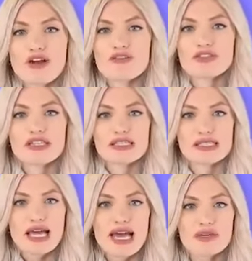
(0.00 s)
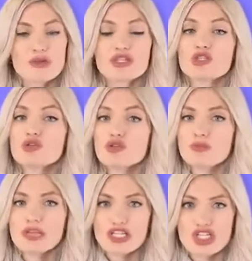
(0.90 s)
off to the side with two
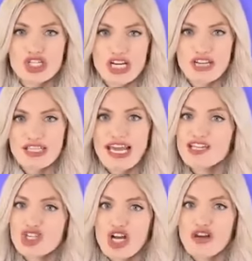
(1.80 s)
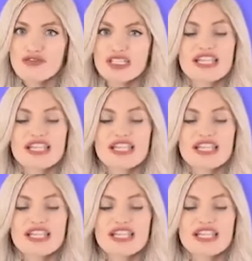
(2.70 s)
plush chairs and shelves